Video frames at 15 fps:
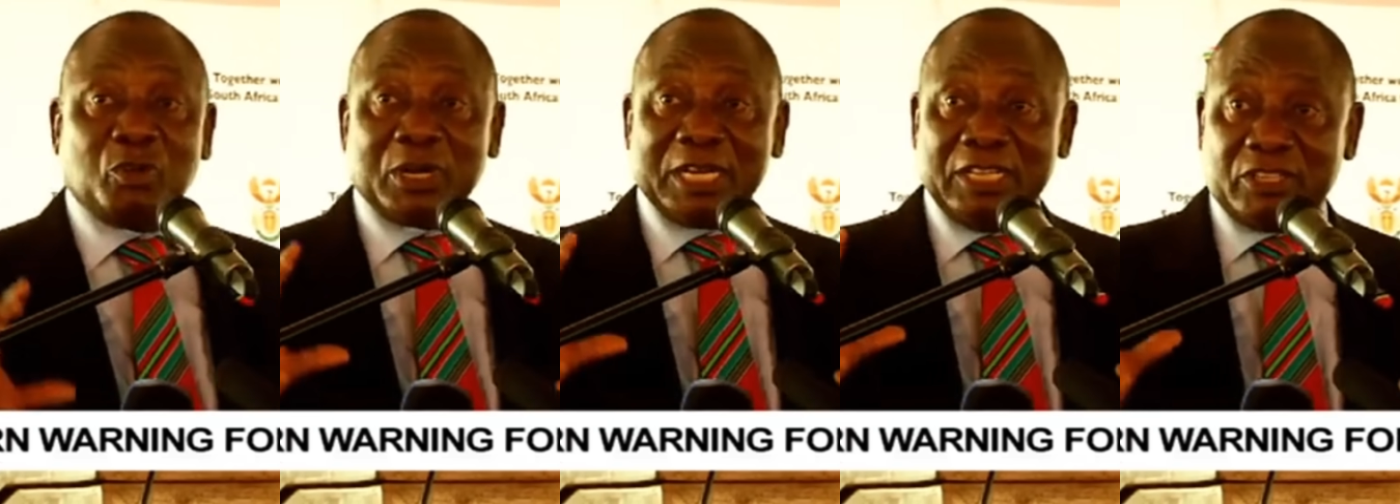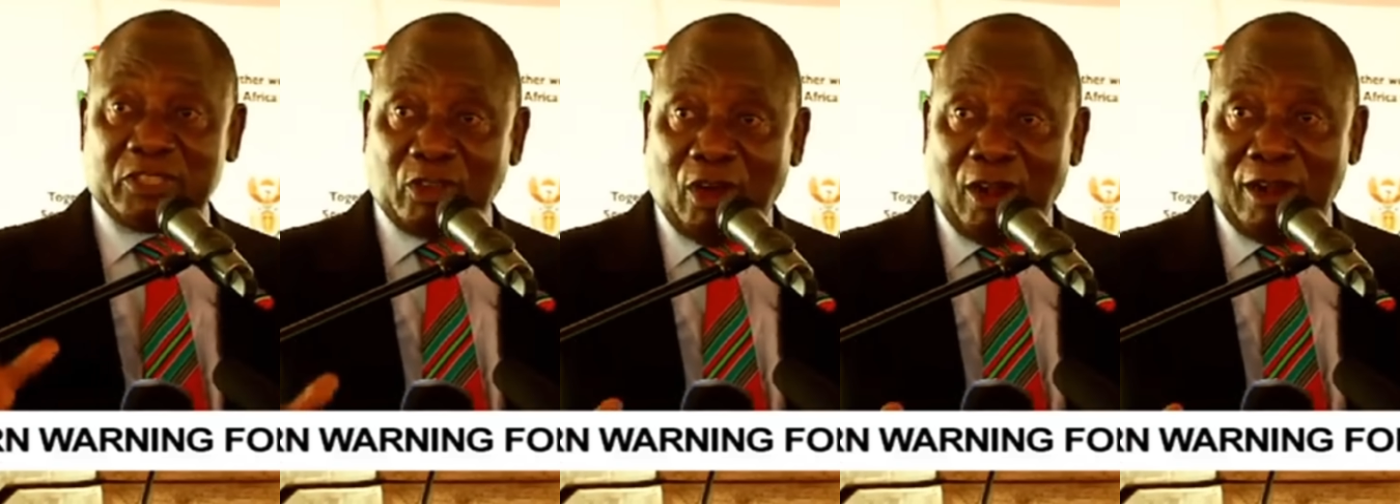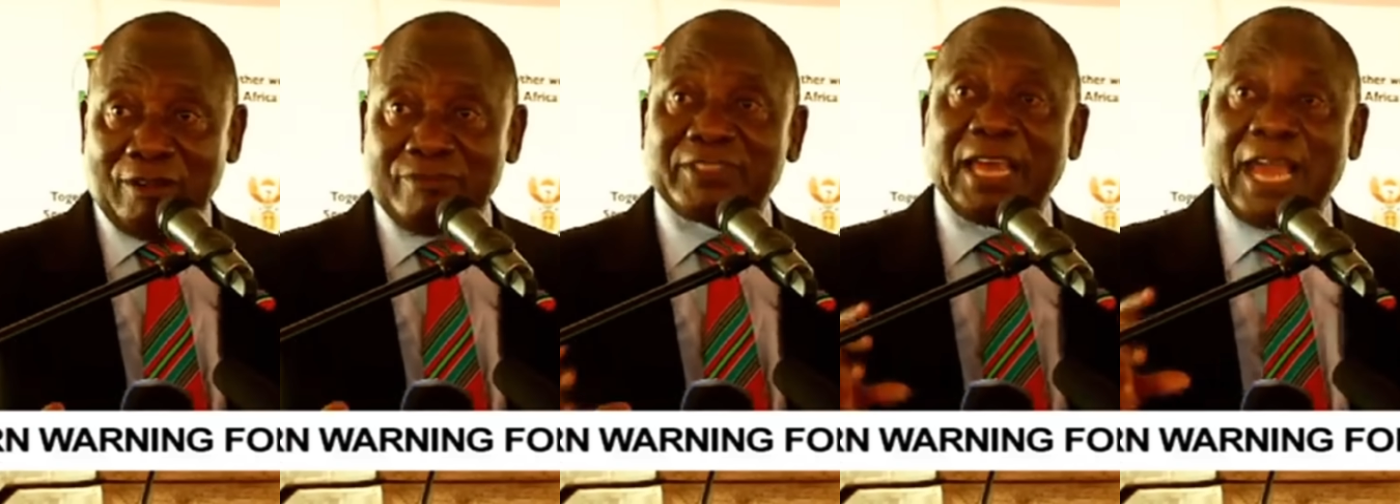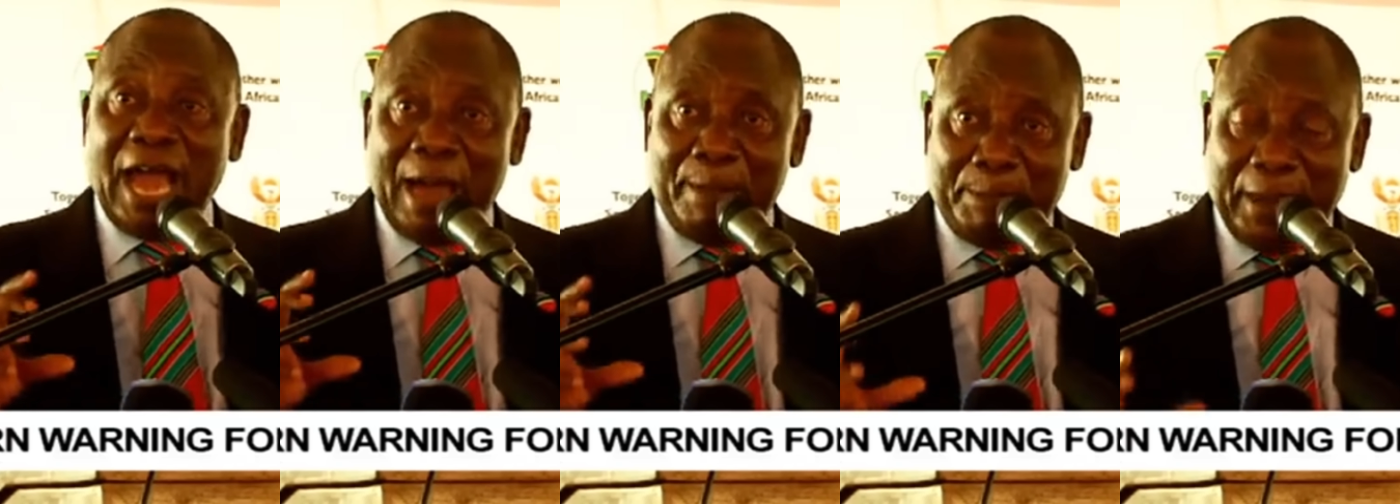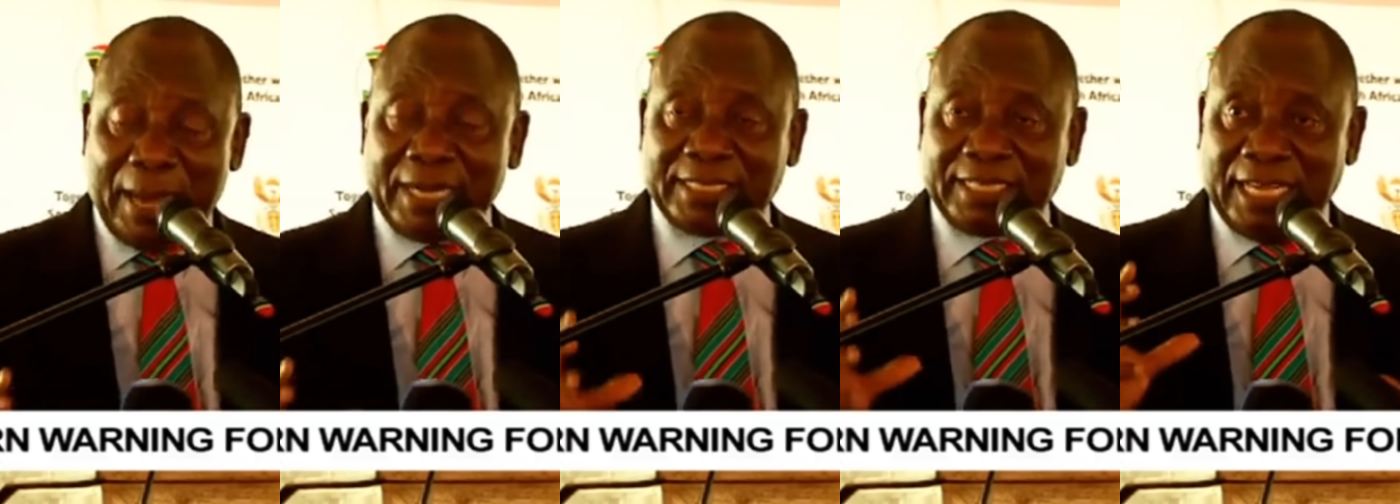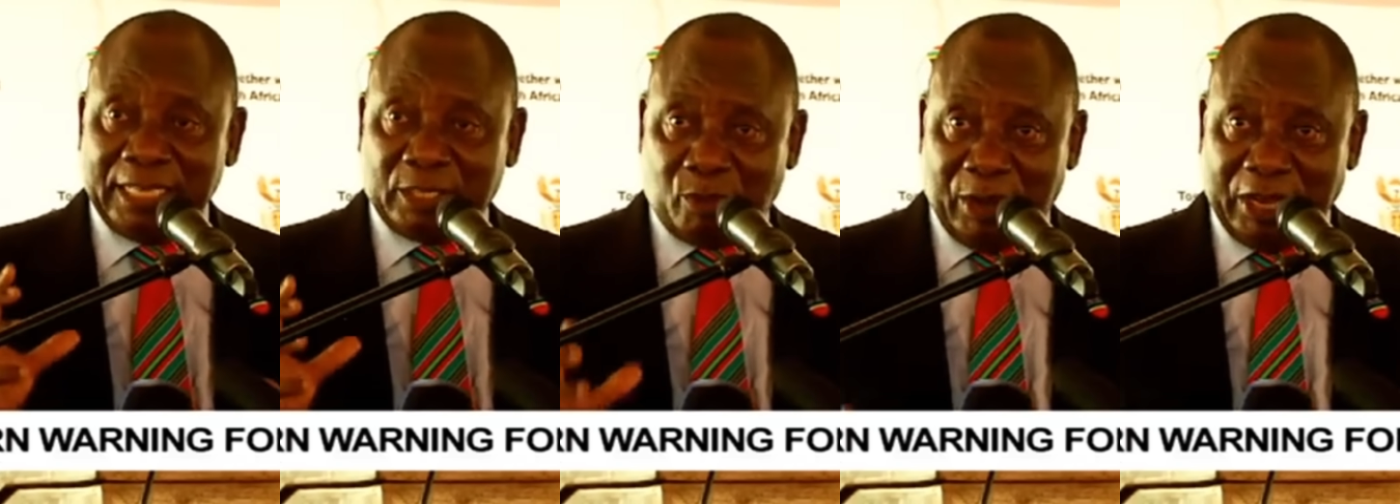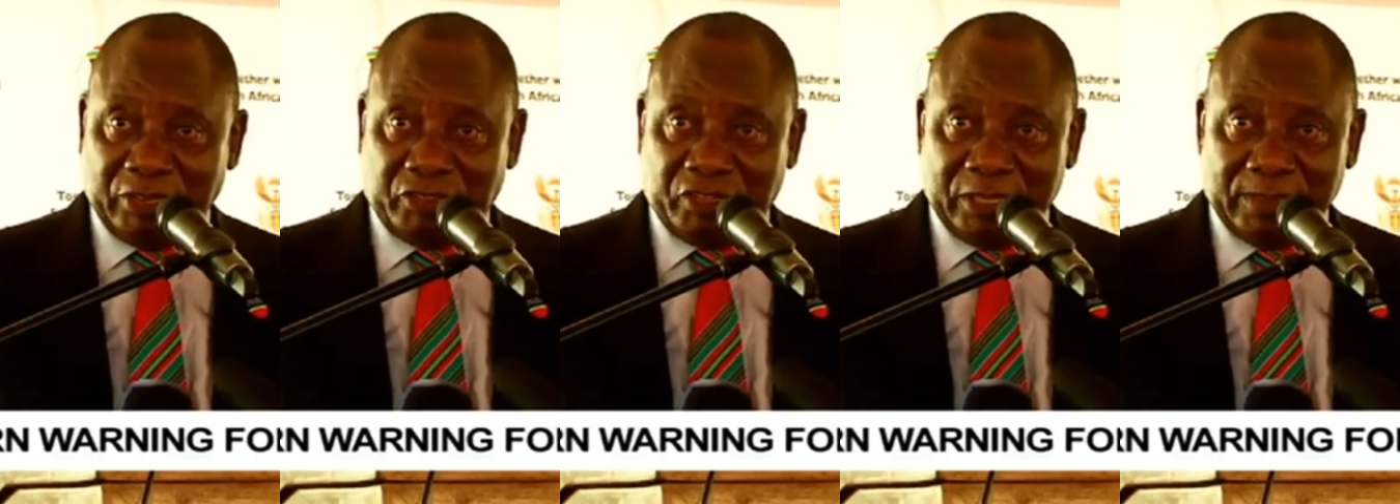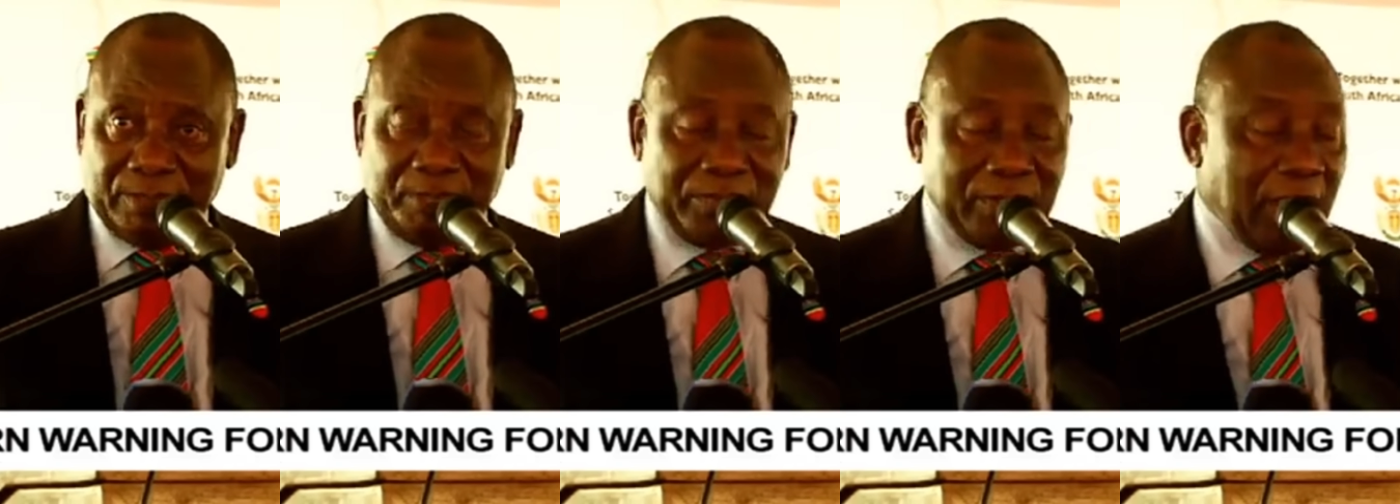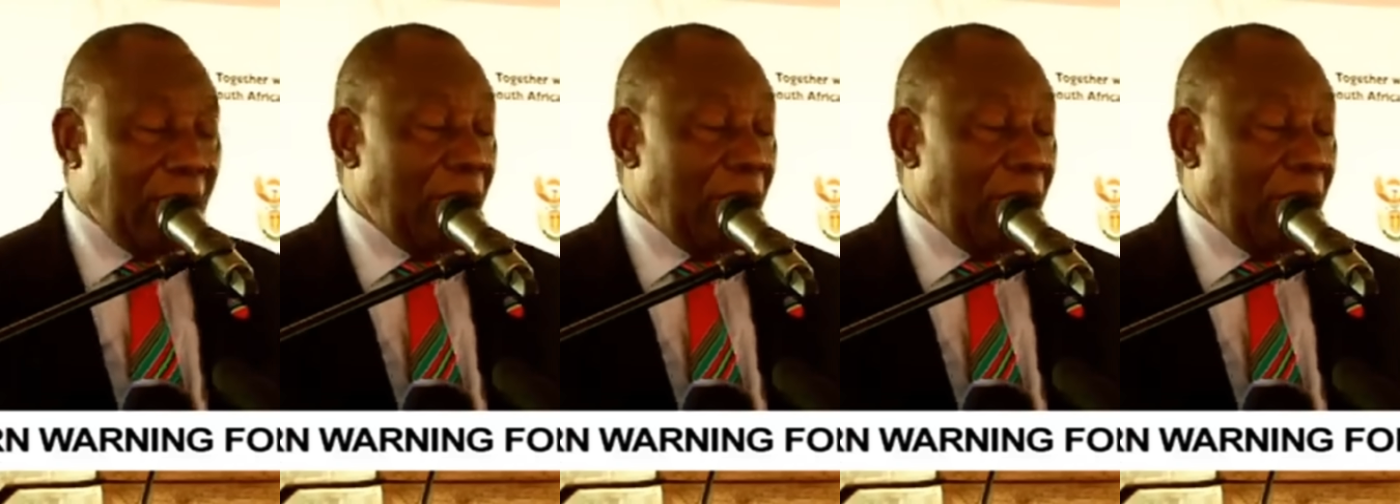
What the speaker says: to resolve the apartheid question.